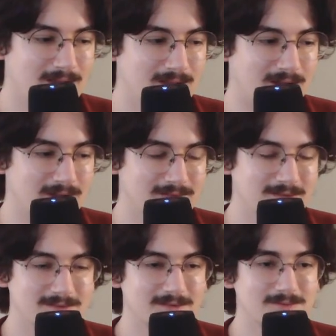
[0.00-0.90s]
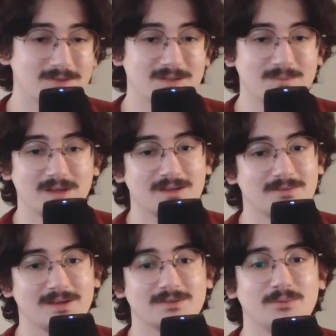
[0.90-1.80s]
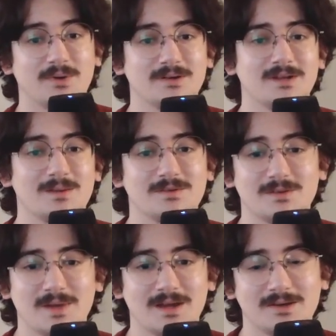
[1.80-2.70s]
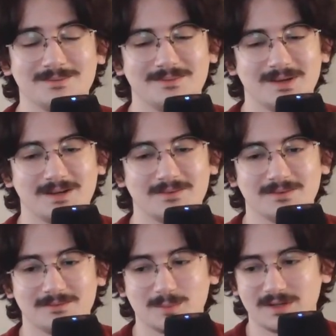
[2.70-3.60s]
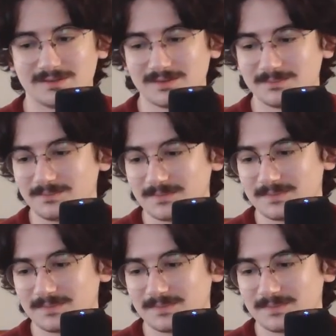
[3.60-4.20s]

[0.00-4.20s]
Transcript: honestly, it's so cheap that if it gets water damage somehow, whatever, replace it.